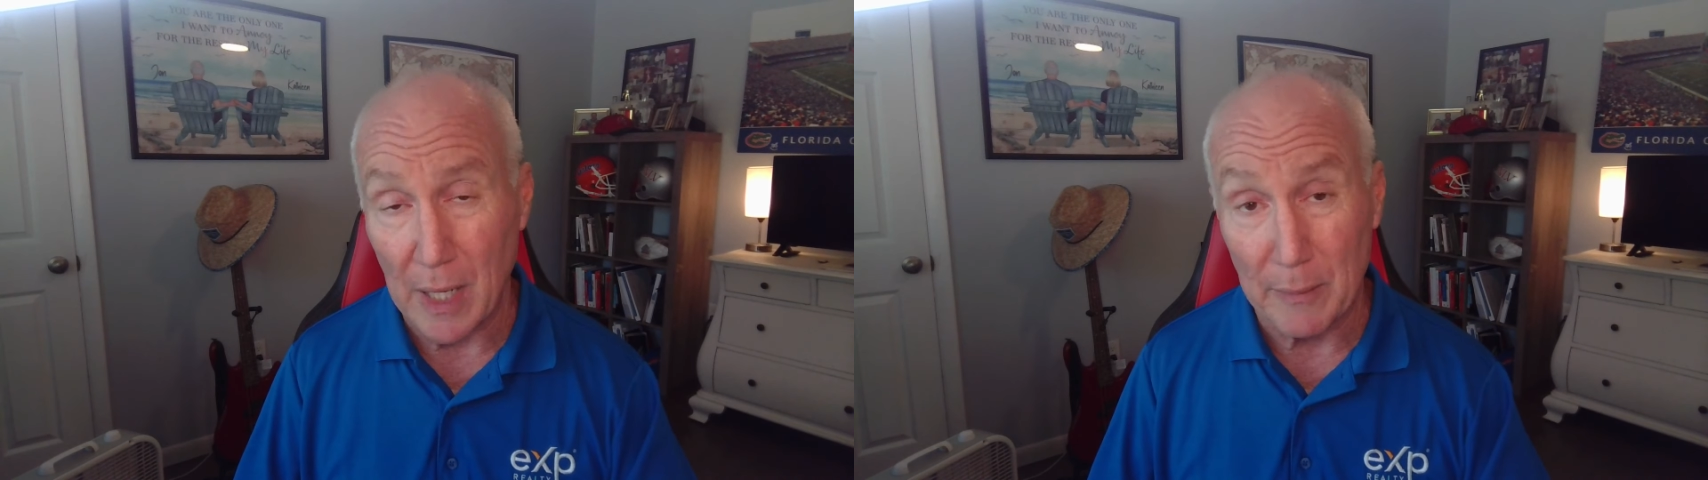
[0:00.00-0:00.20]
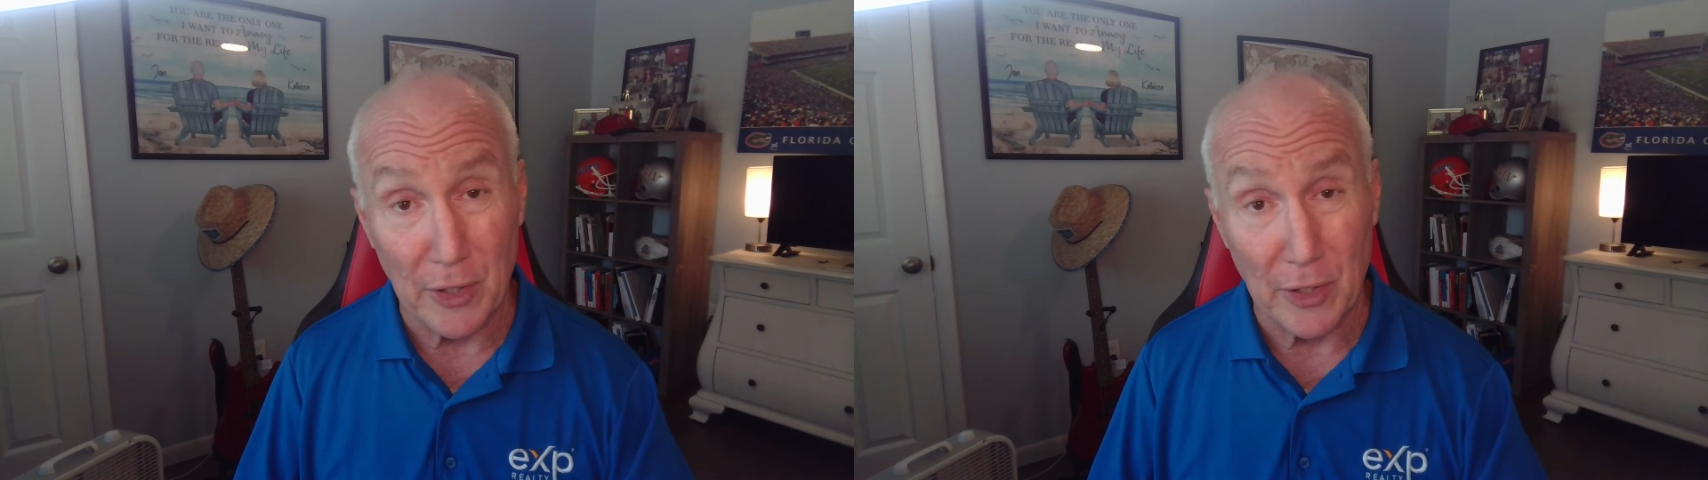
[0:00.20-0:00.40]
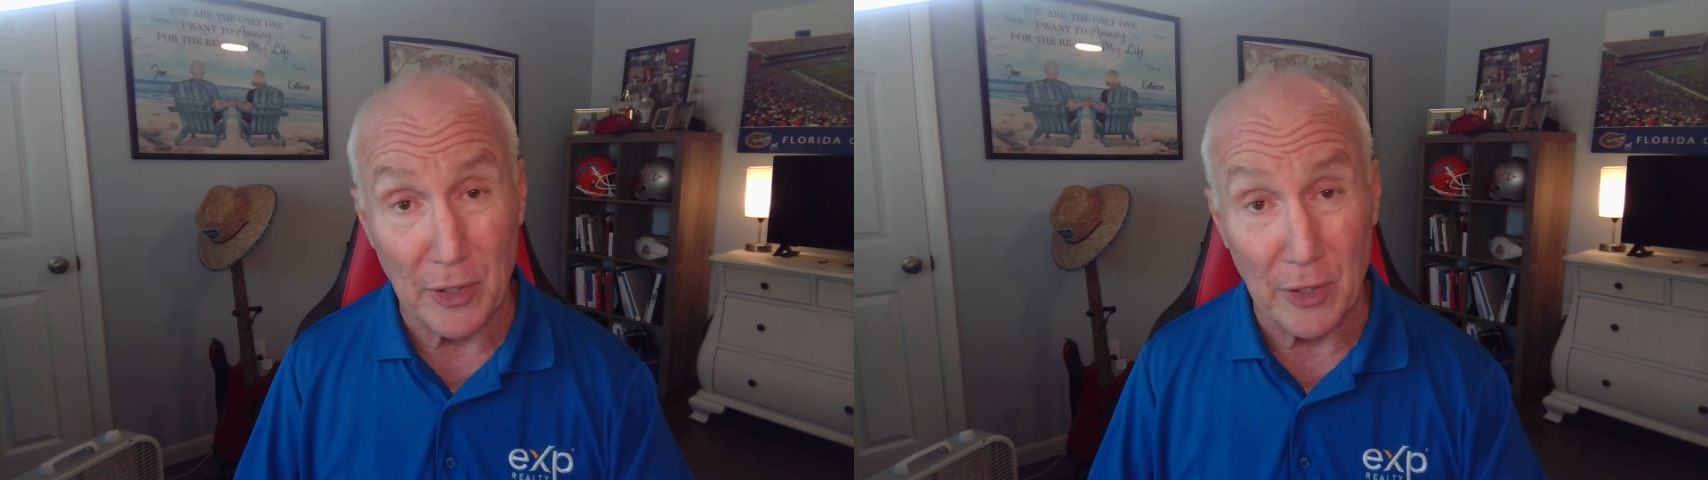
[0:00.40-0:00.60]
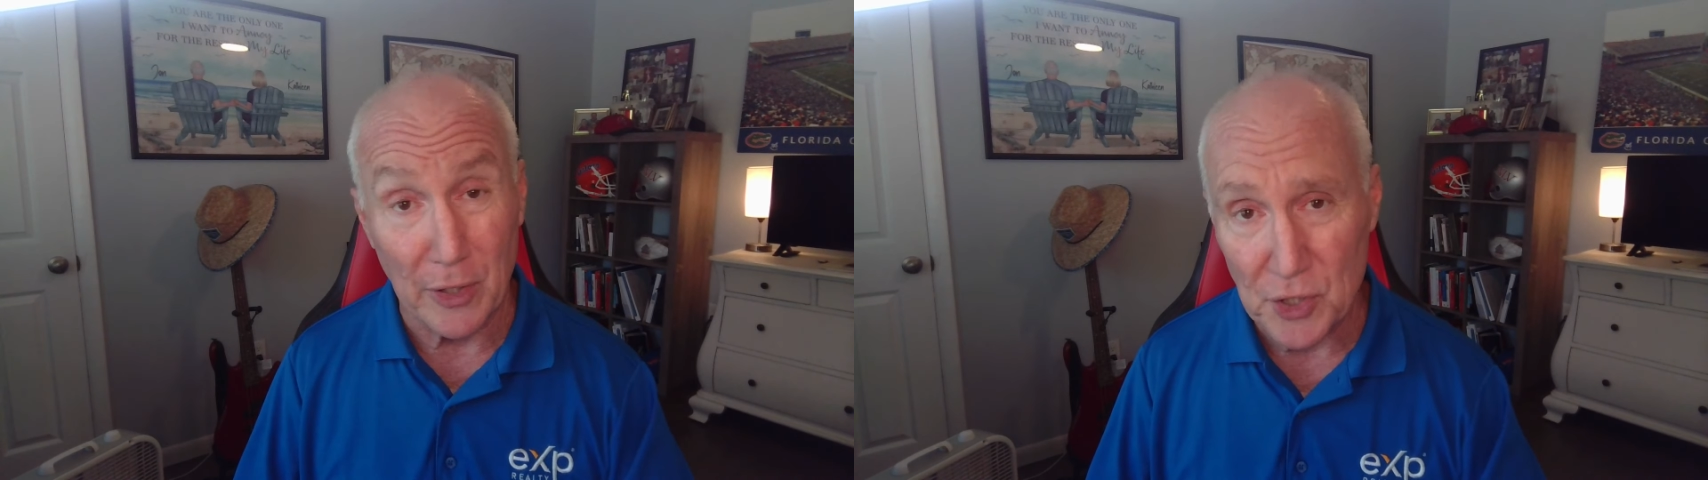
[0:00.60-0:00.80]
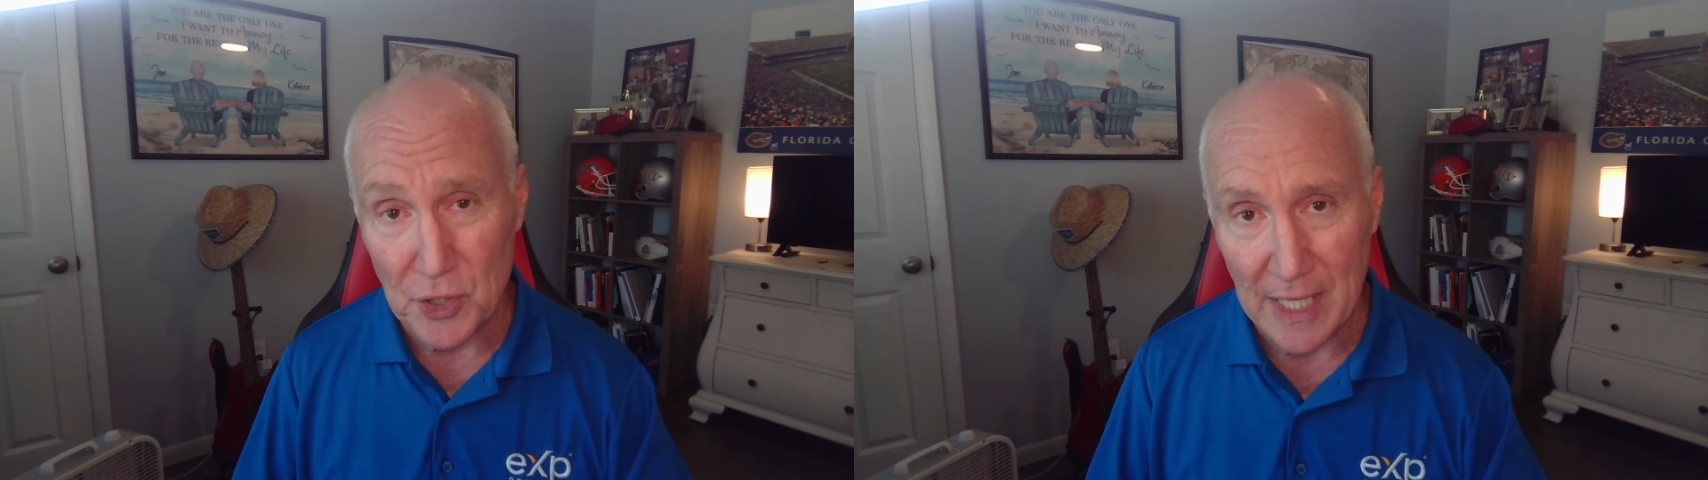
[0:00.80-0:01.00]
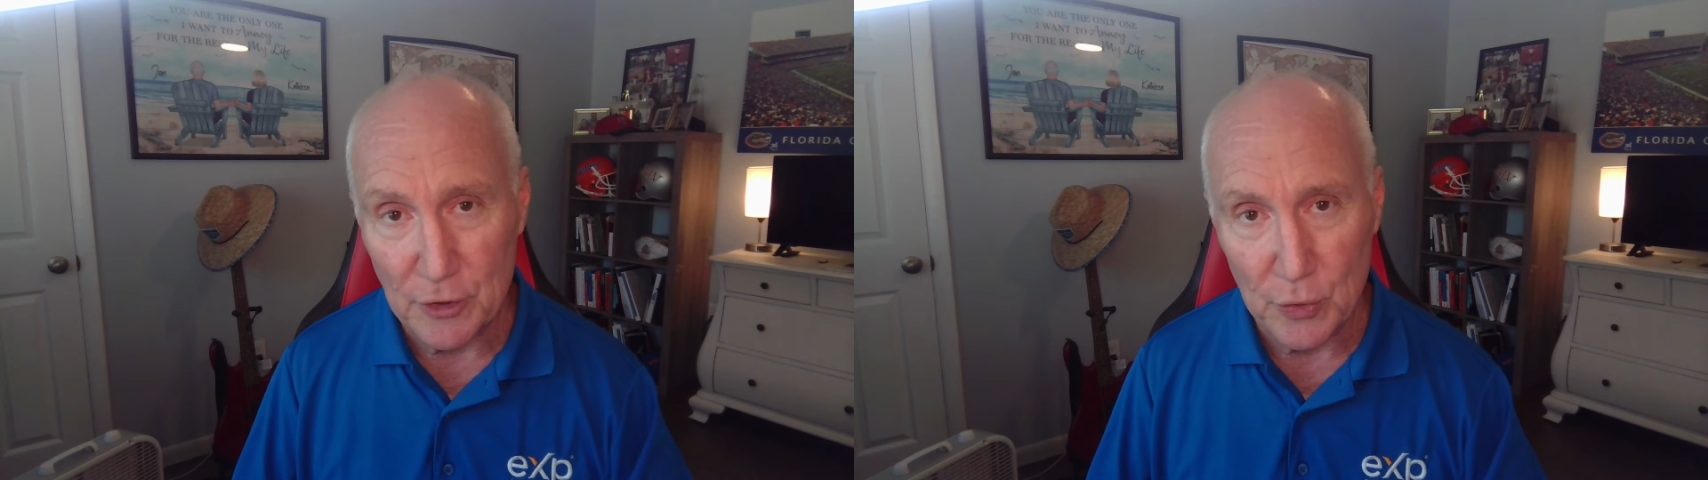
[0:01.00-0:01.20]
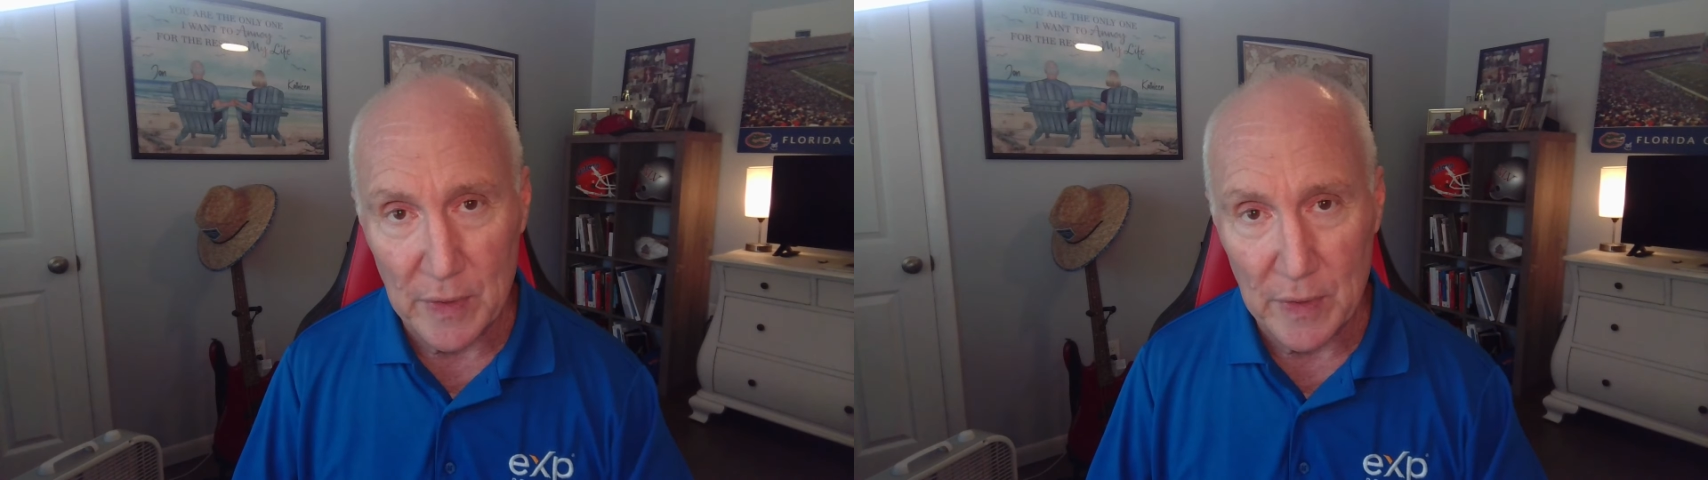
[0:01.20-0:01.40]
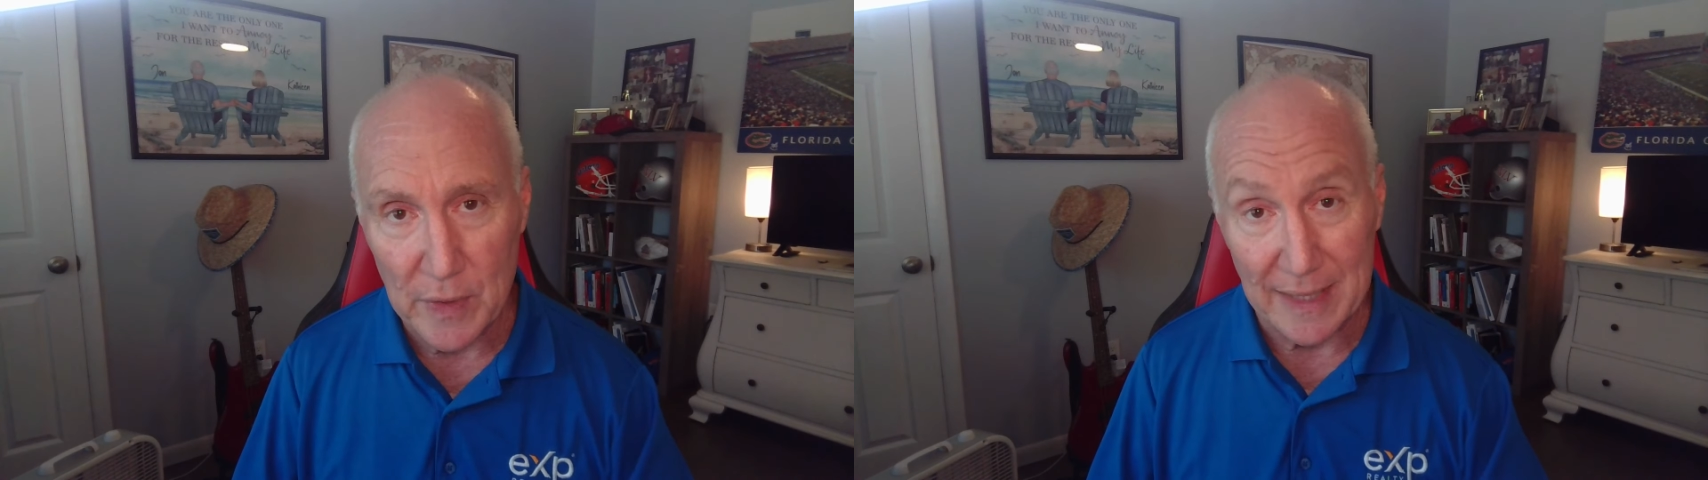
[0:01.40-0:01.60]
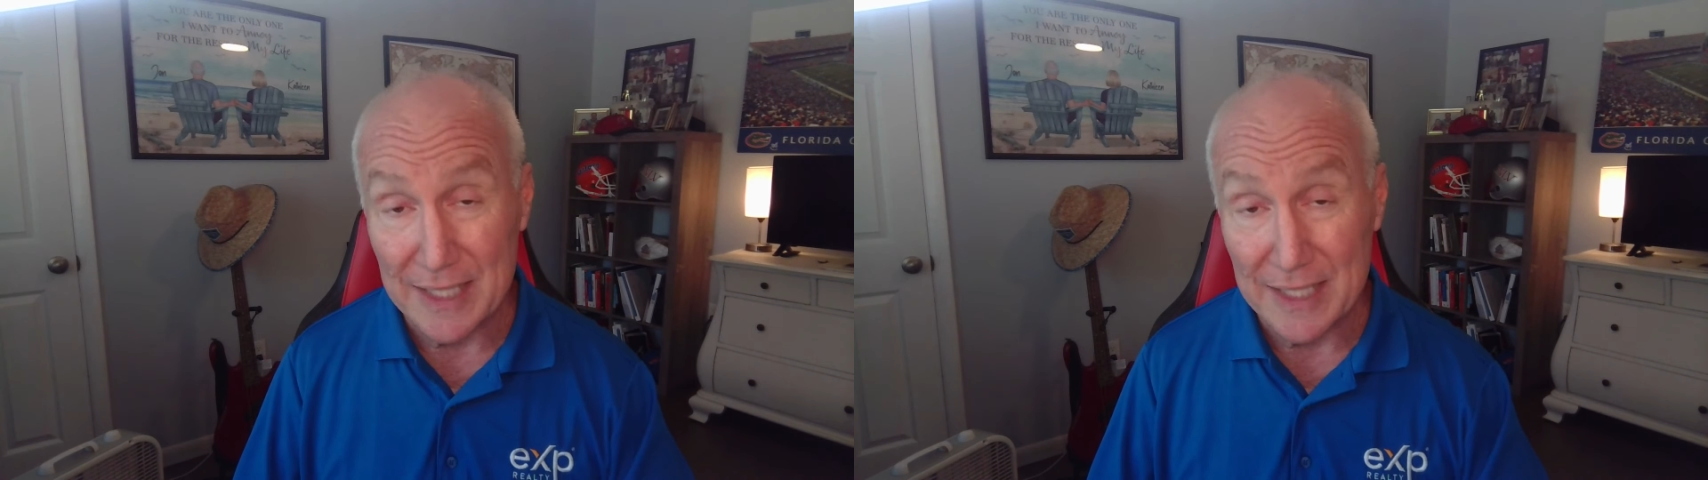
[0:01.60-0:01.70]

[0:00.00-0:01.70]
primary residence. You can't do that.